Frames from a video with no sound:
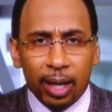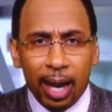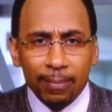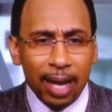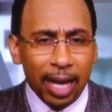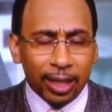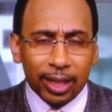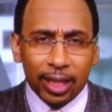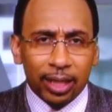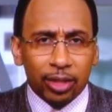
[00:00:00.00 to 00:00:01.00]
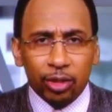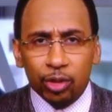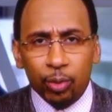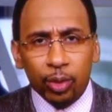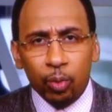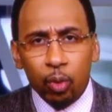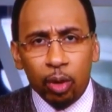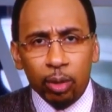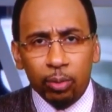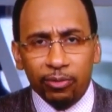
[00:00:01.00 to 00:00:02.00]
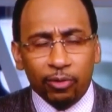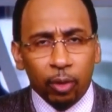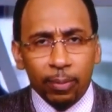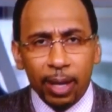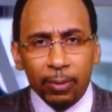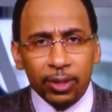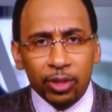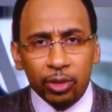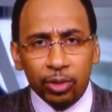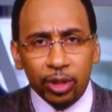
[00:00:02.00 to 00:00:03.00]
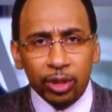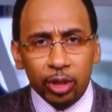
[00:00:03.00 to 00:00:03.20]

I'm not going to get into a Twitter war with Floyd Mayweather Jr.